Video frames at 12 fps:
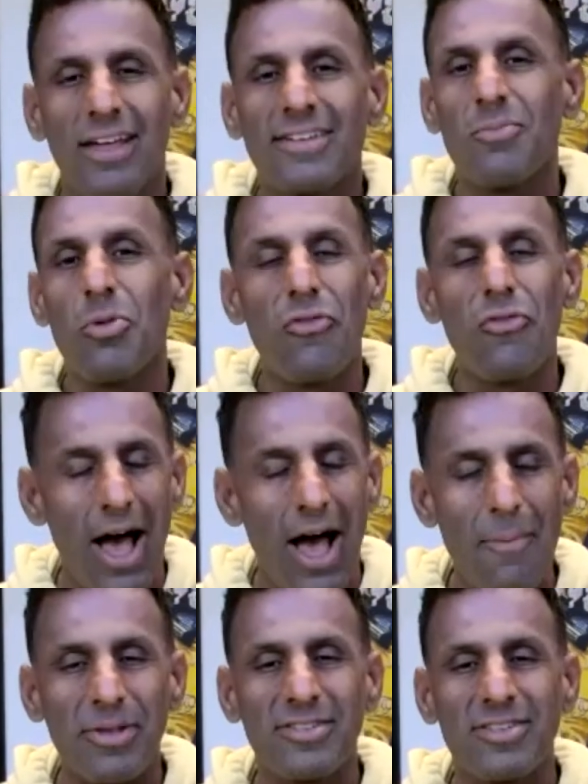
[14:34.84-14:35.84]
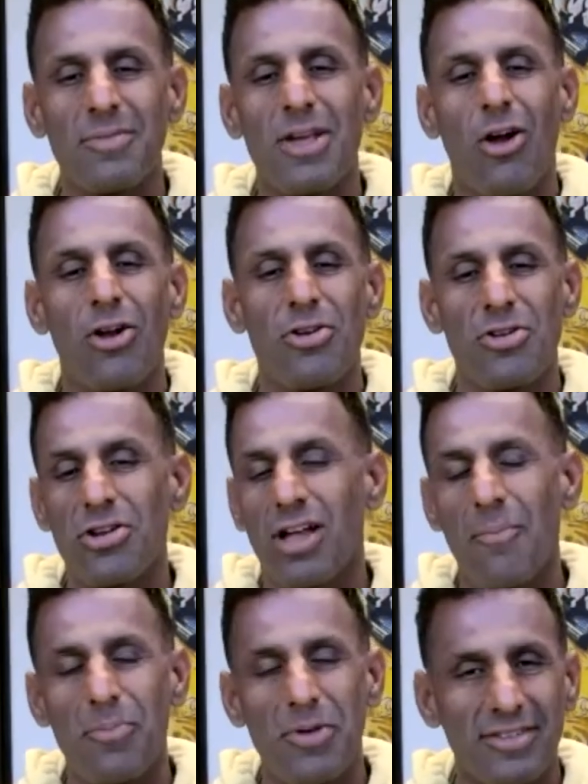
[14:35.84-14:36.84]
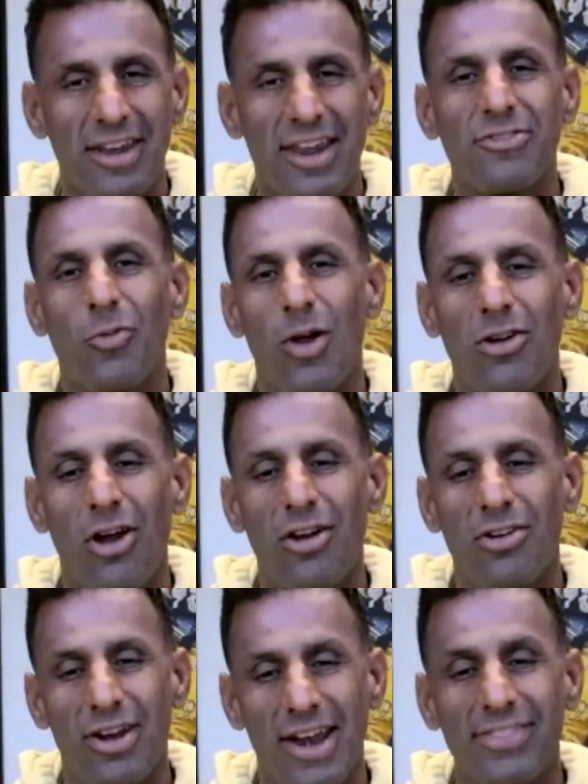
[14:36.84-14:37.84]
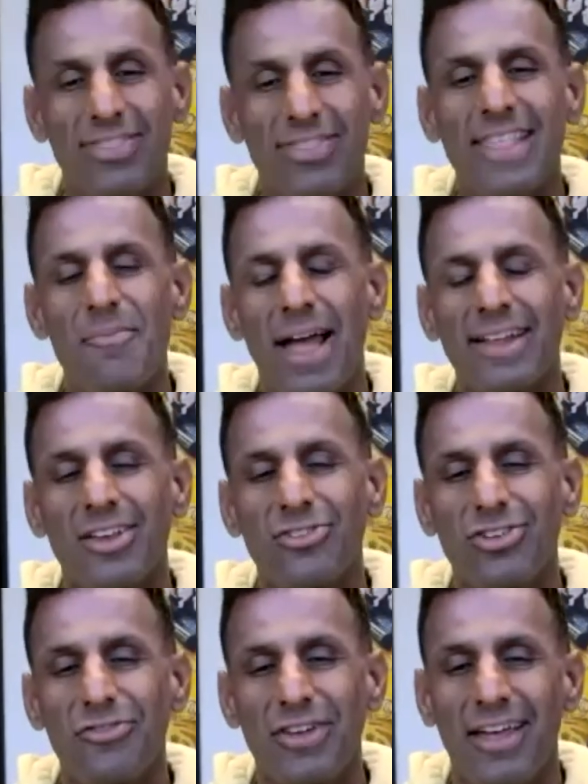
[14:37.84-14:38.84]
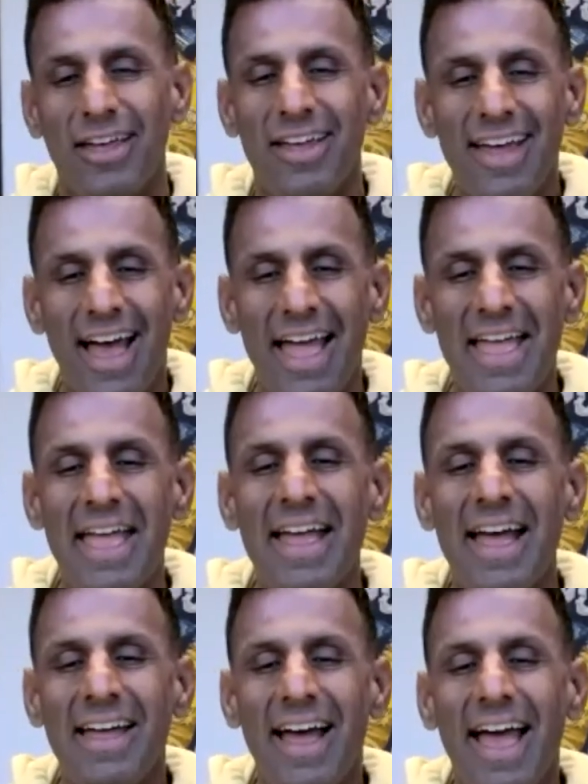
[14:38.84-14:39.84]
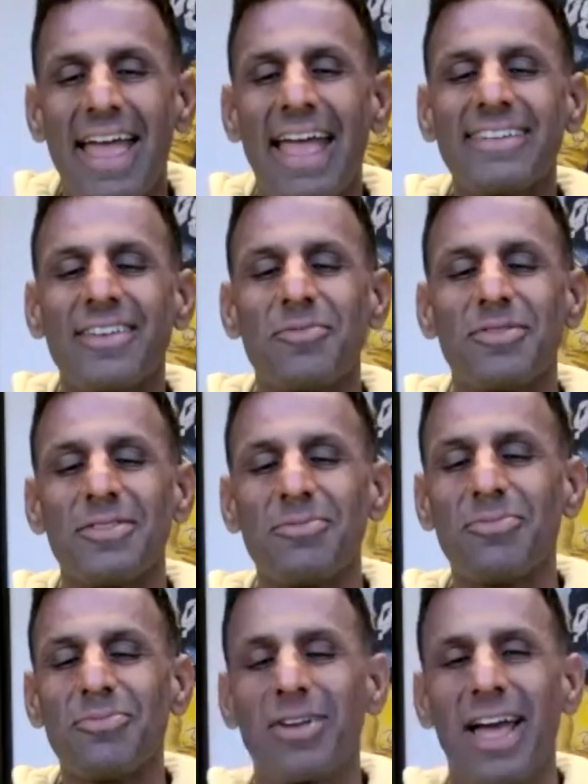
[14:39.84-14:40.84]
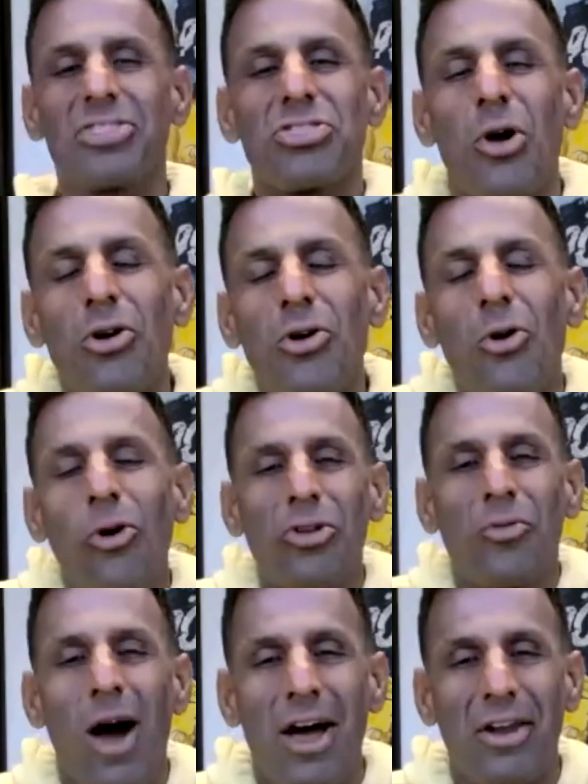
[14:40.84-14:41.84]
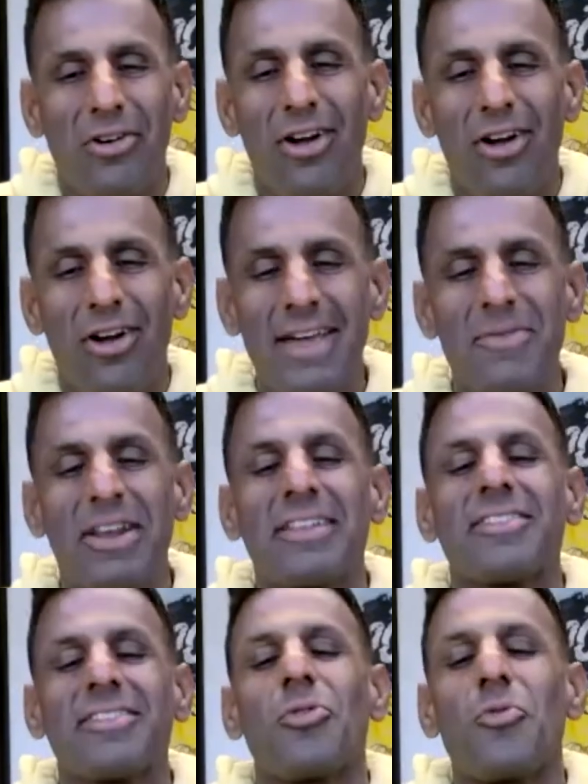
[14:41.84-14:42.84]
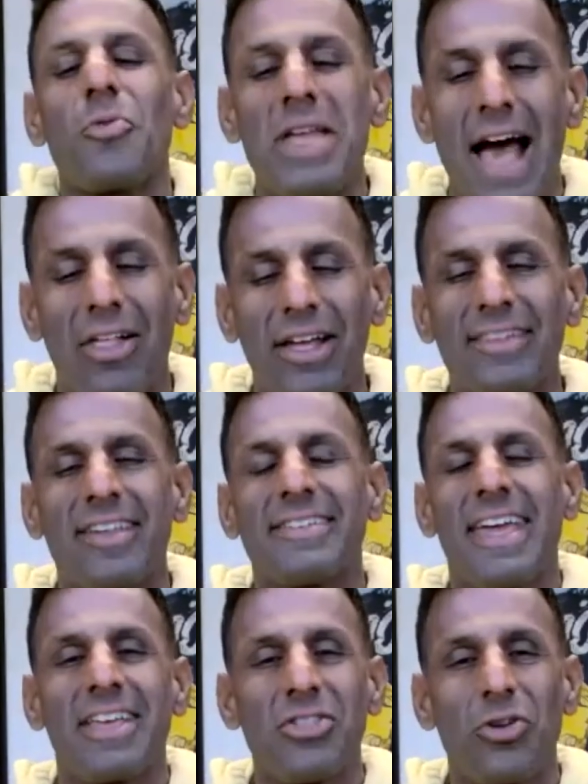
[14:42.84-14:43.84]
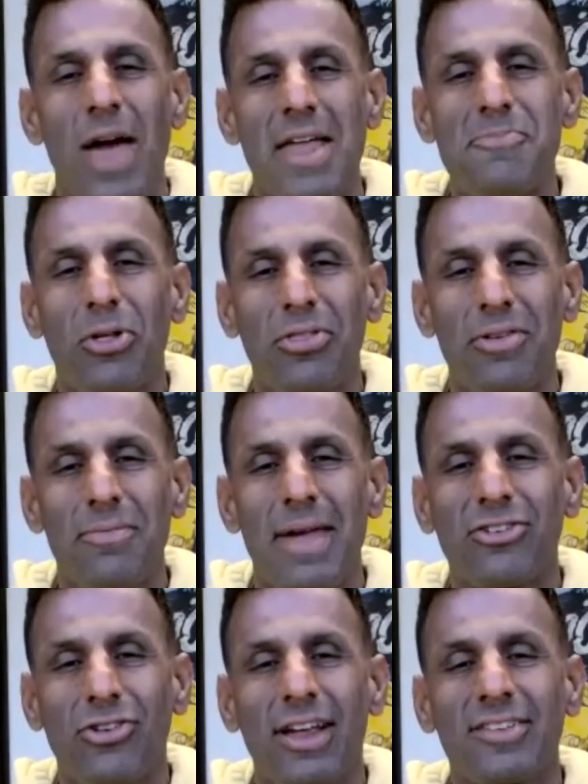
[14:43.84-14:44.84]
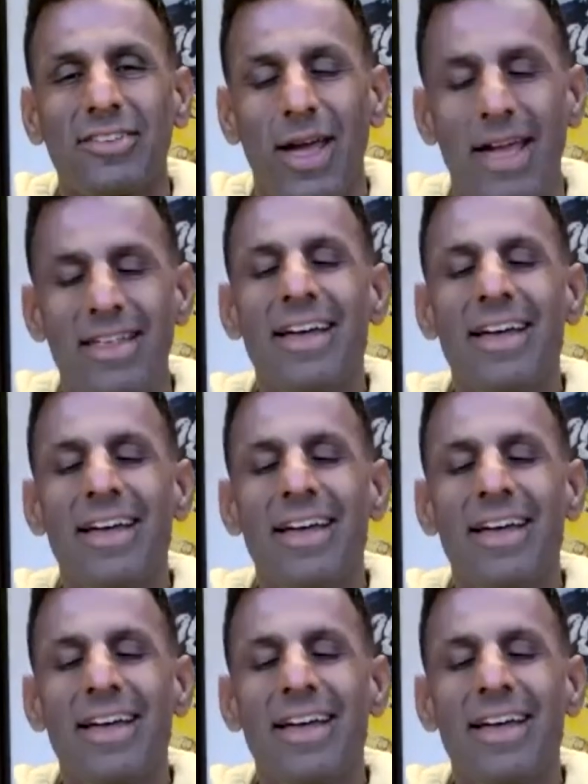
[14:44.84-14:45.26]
to move up it's going to be harder your company is going to have to work harder and i think that mindset shift i i hate i hate to kind of throw cold water on it but it's the real it's like taking the red pill in the matrix right